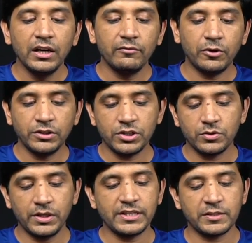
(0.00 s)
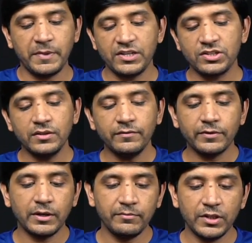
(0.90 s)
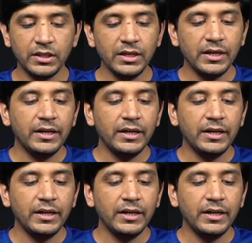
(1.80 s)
for the storage expansion from the